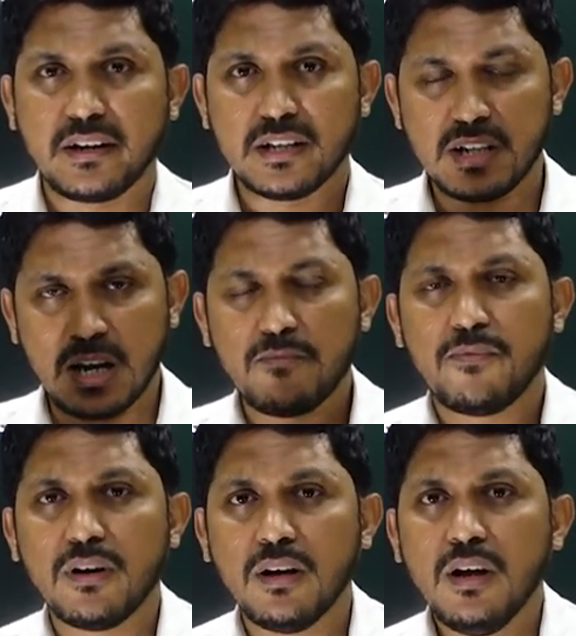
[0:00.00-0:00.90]
It is
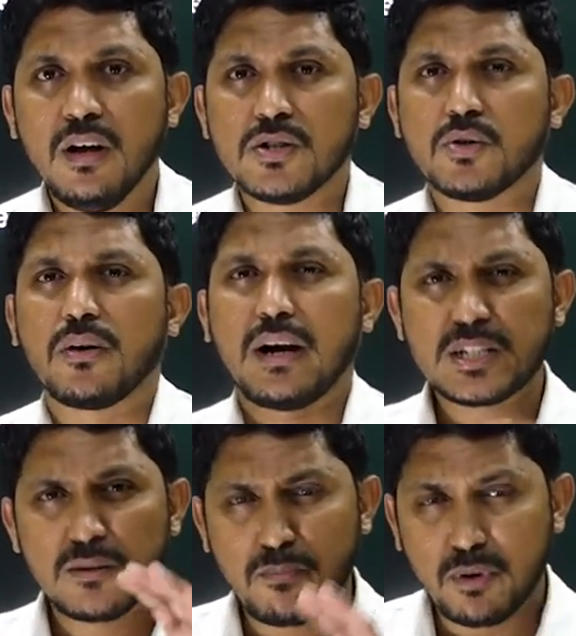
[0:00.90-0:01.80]
helpful. So
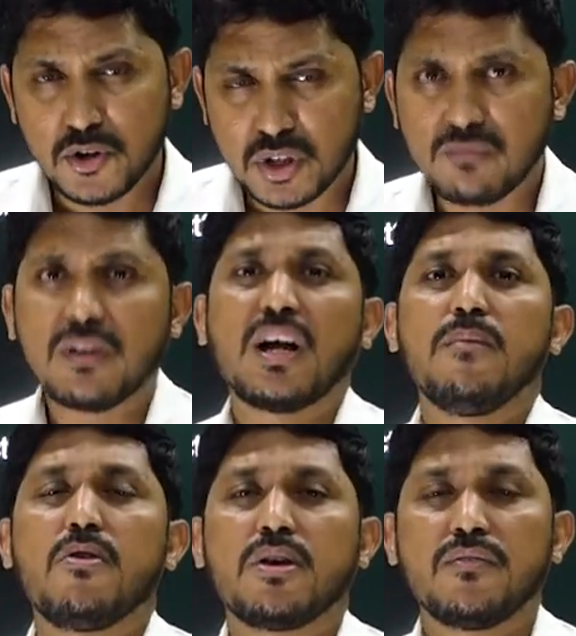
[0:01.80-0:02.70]
rest pollution will
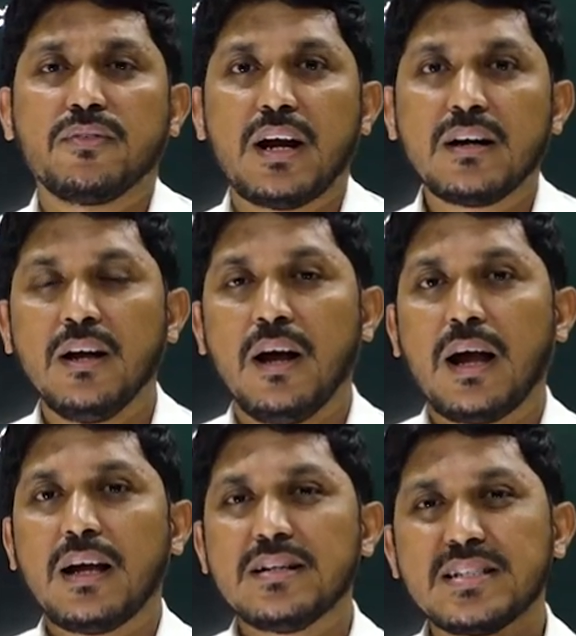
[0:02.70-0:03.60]
come out of that
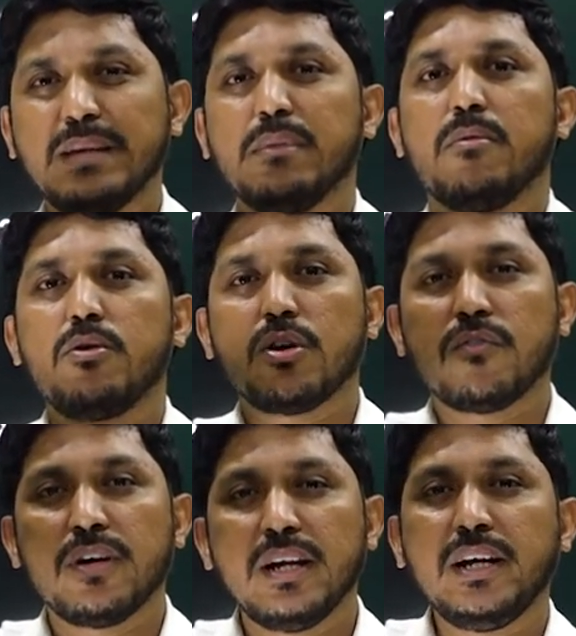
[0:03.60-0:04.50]
and same amount
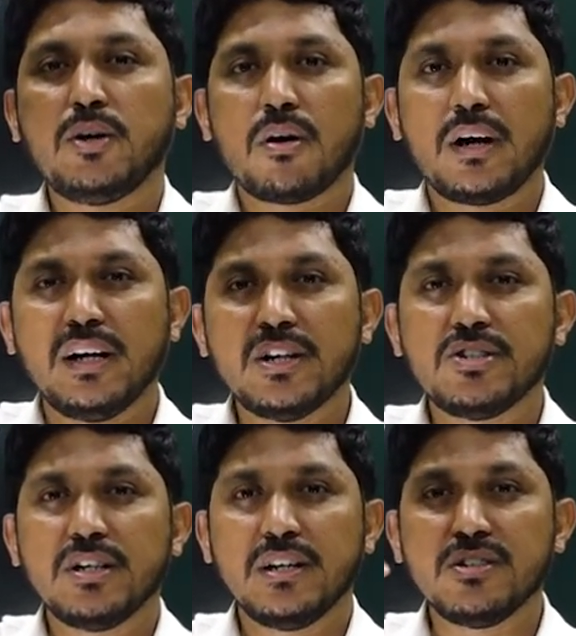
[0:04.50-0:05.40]
of heat or
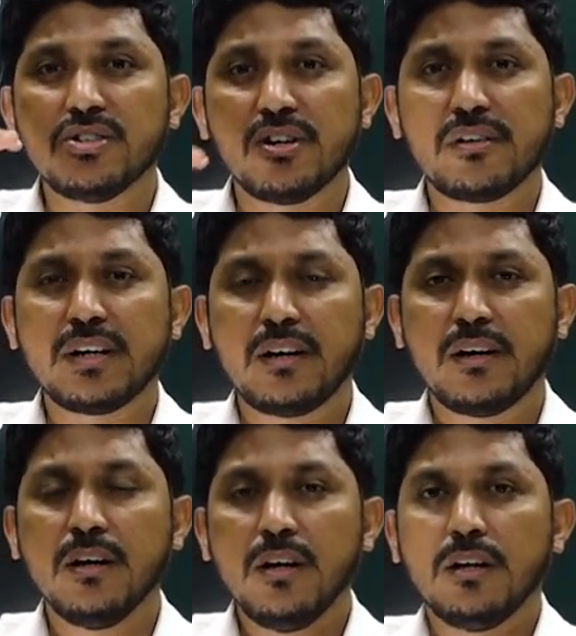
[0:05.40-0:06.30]
energy is
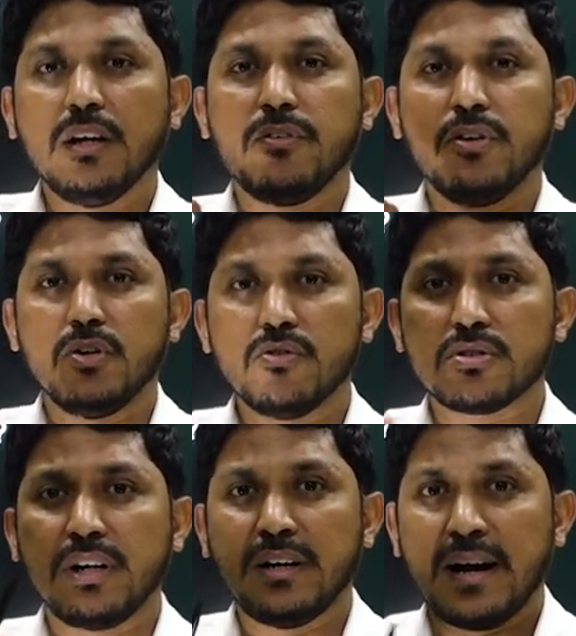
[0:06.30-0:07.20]
generated if you use
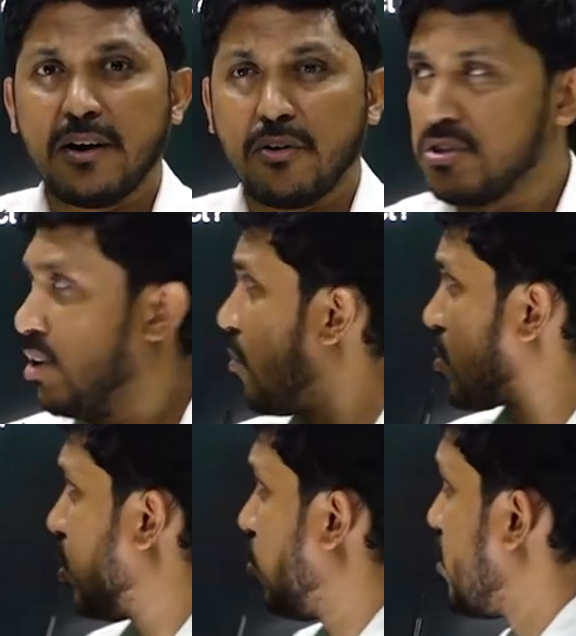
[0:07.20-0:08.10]
green hydrogen.
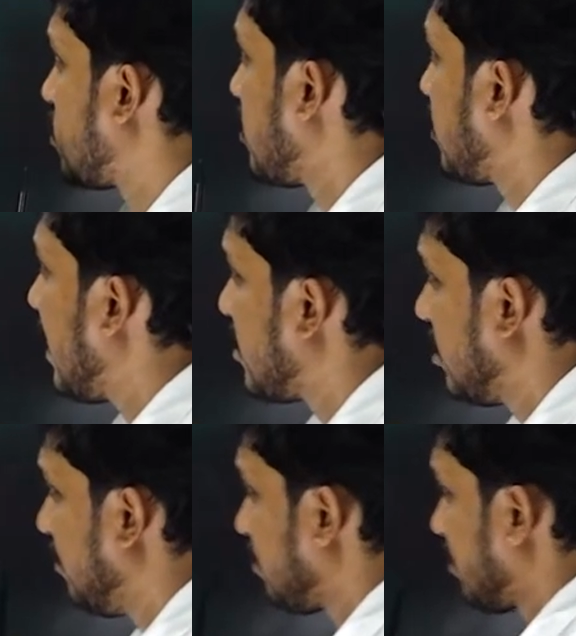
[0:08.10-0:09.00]
Option 2 also is right.
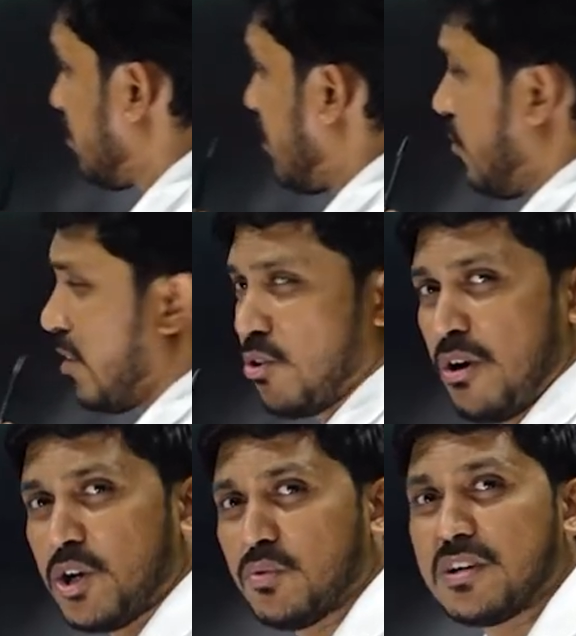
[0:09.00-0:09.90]
We are
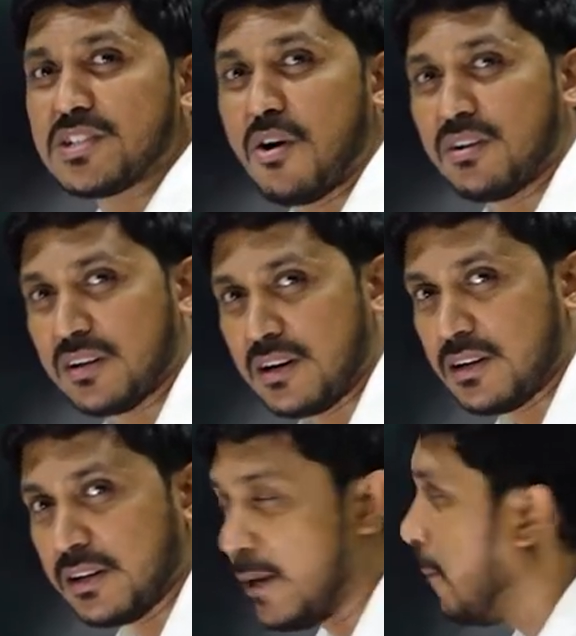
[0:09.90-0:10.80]
going towards all correct
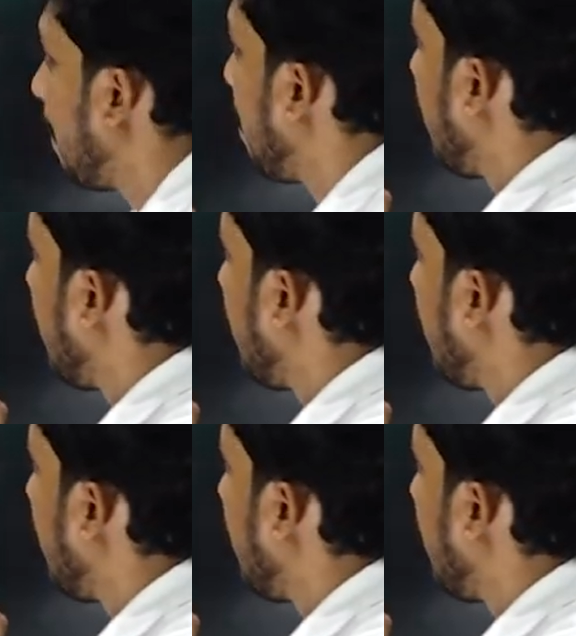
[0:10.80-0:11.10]
again.